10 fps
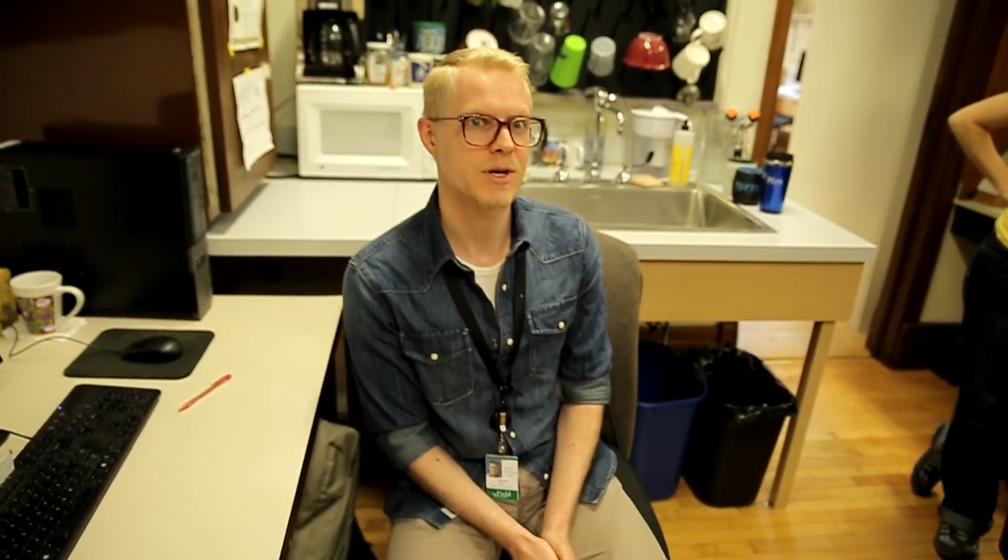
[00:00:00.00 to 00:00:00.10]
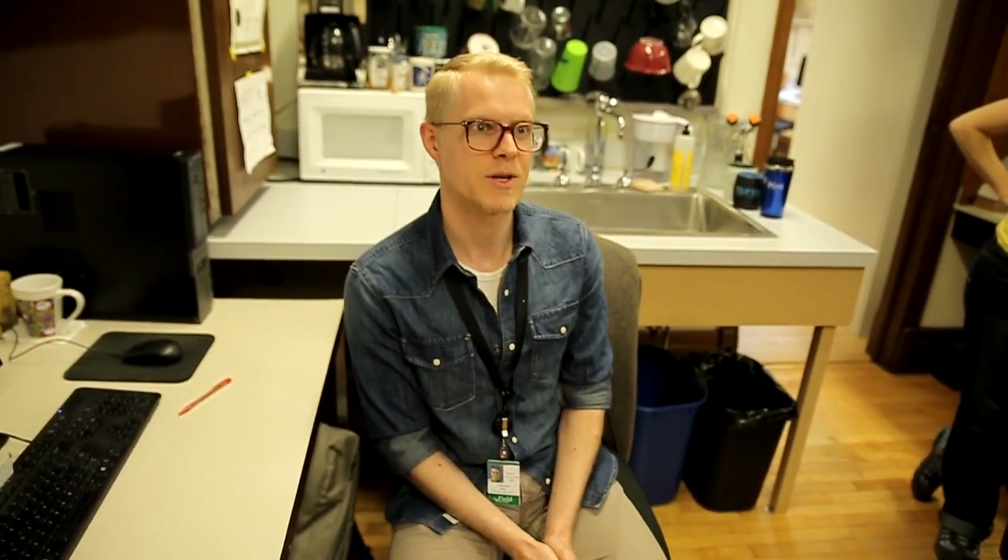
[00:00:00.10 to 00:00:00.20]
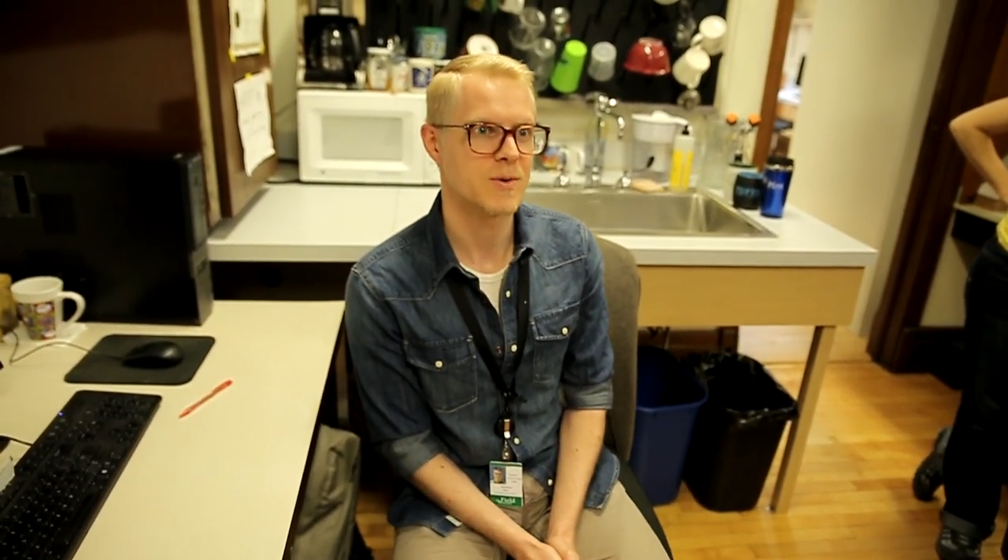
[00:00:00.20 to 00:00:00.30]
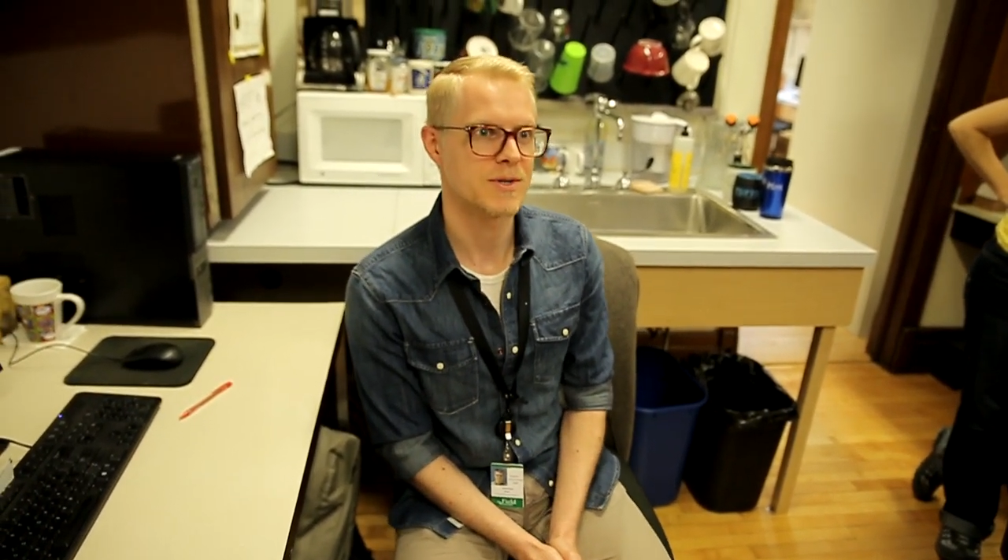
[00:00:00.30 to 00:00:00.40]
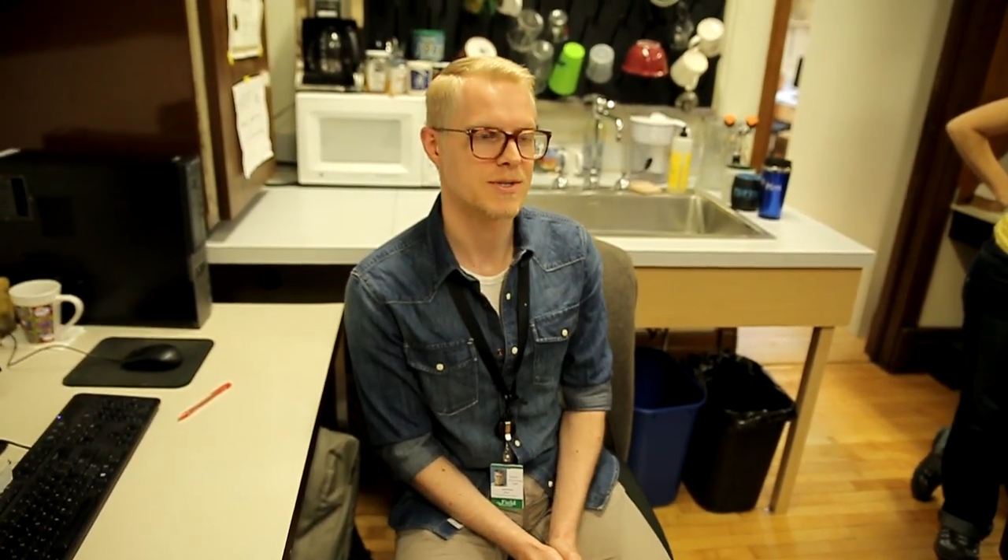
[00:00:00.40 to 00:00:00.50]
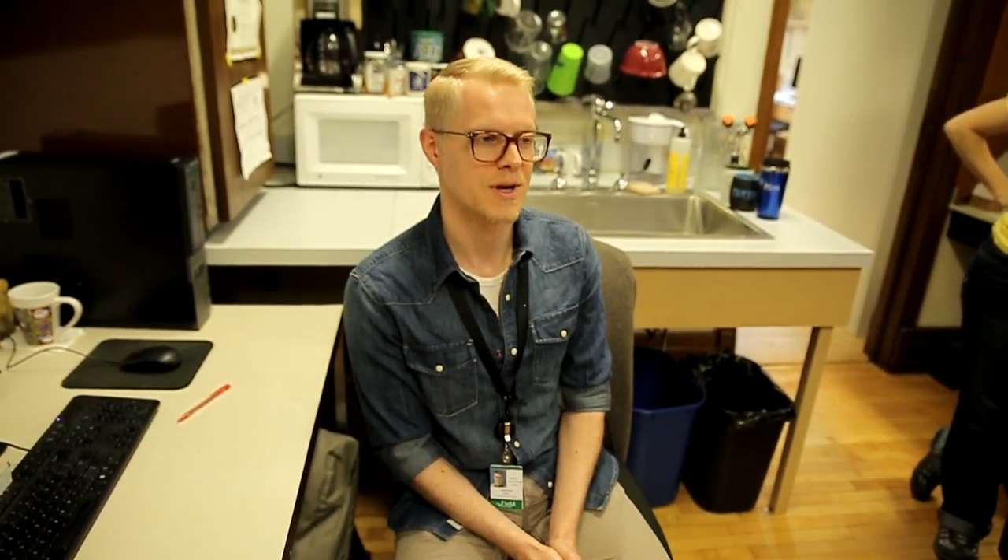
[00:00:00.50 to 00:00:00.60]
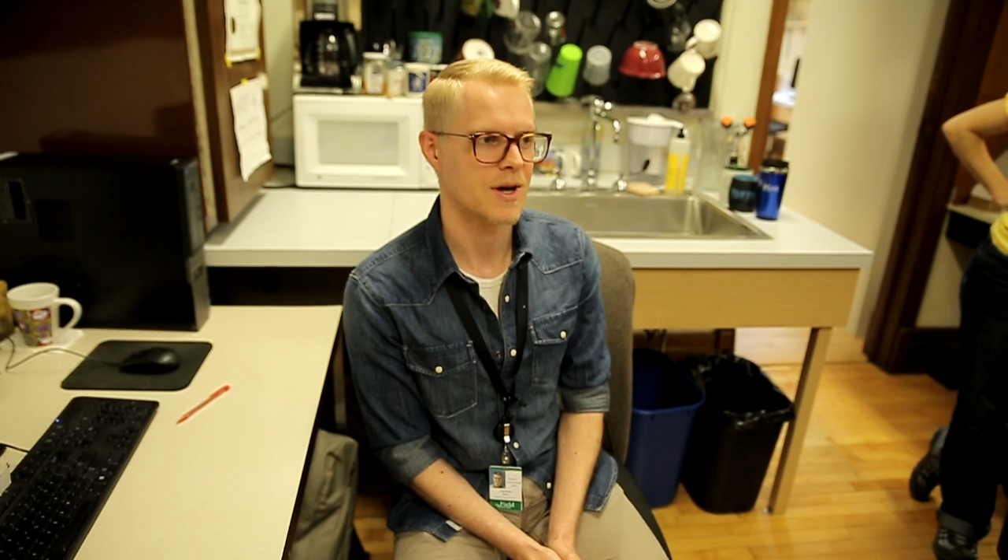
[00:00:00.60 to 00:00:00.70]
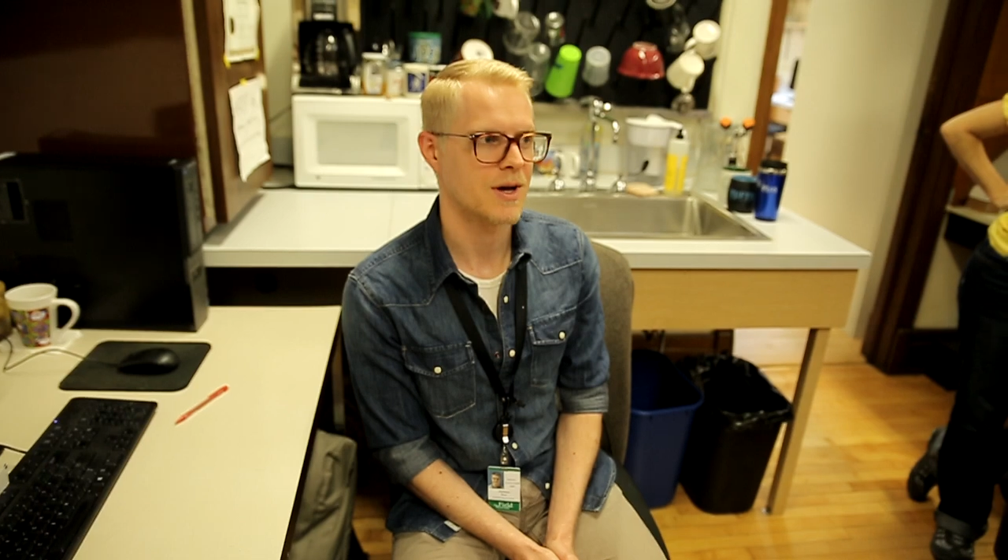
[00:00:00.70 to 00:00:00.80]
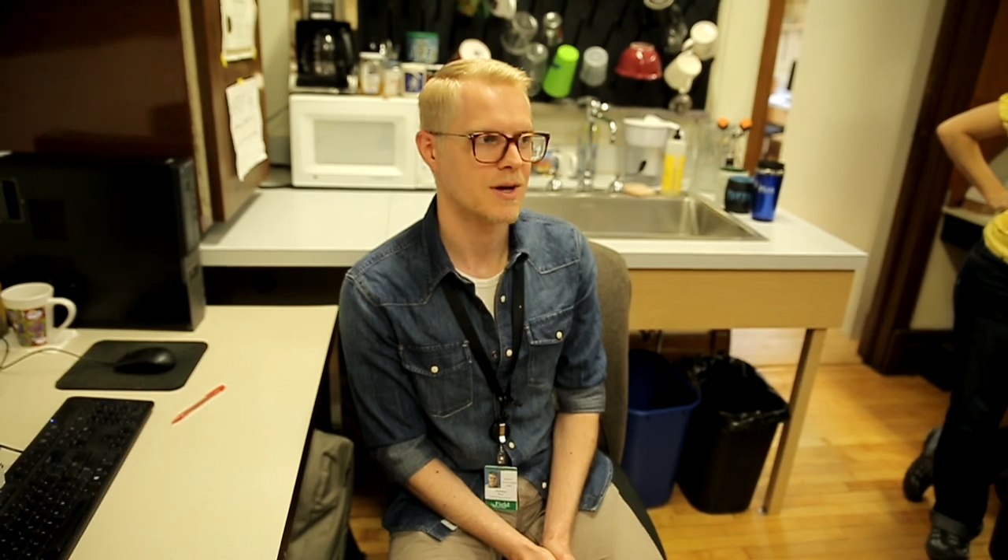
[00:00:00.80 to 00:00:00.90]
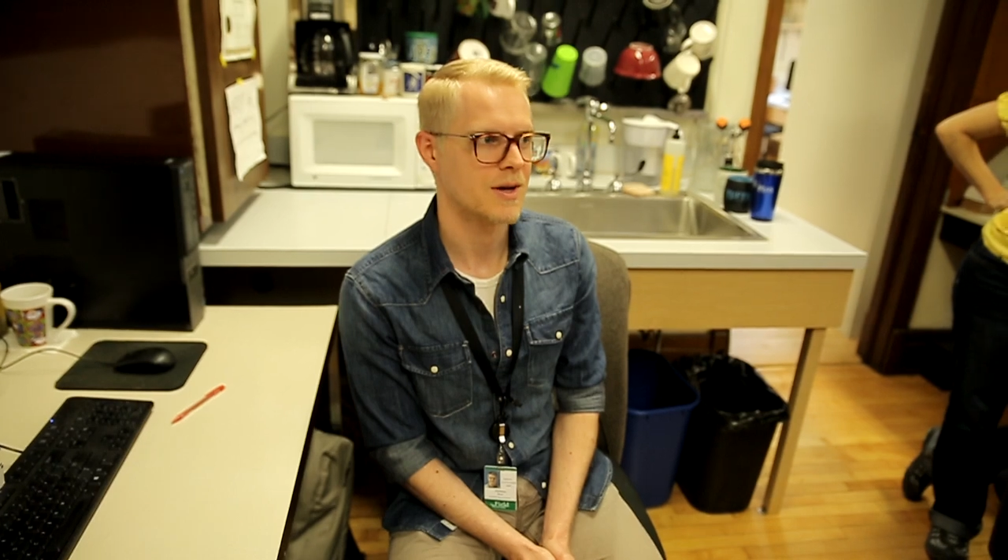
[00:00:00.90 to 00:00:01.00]
There was
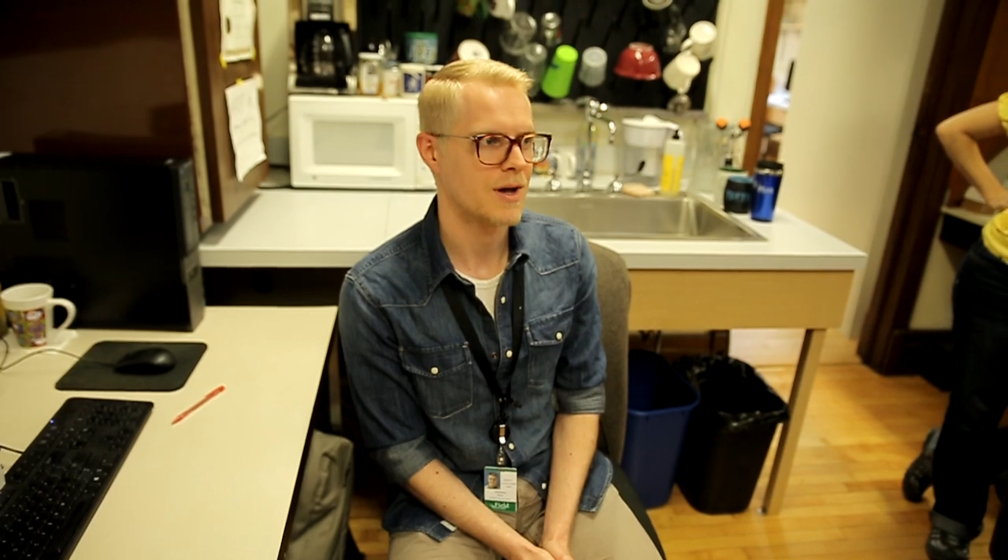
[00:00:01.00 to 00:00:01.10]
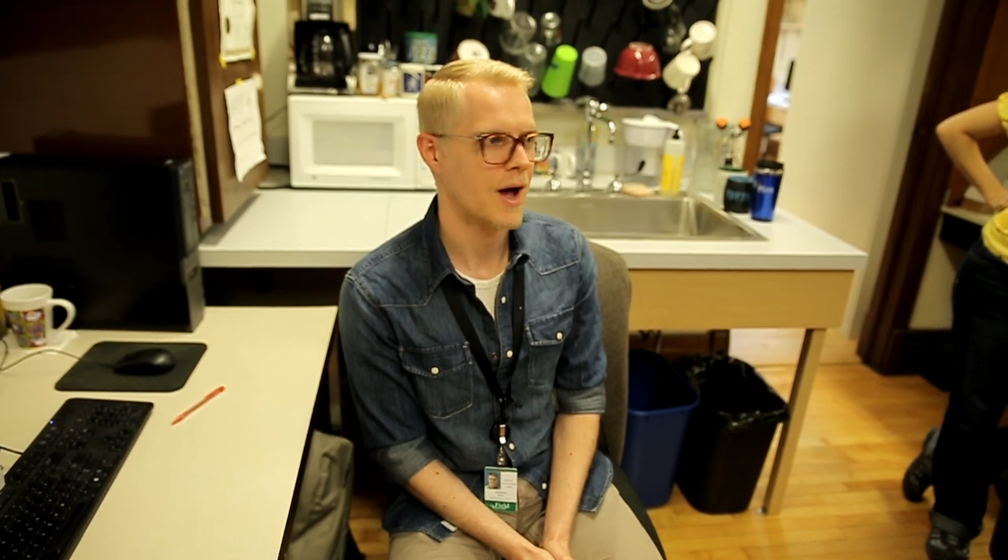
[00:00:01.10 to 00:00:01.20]
I